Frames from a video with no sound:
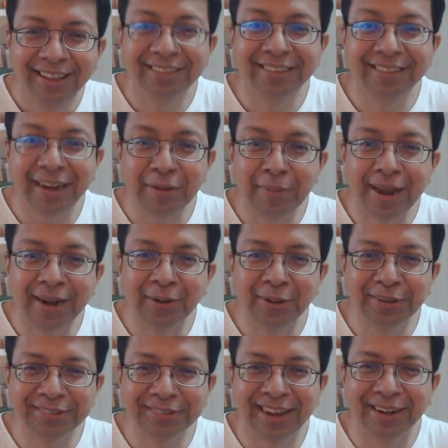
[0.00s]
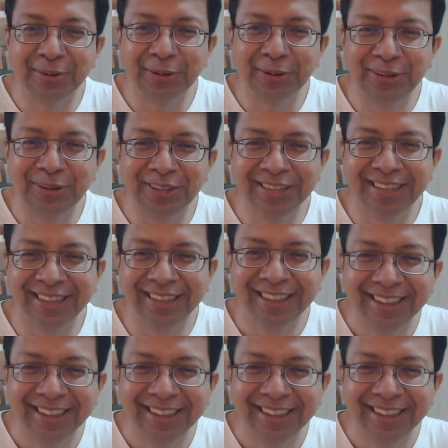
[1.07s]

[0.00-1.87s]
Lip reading: Is that bad or is that good?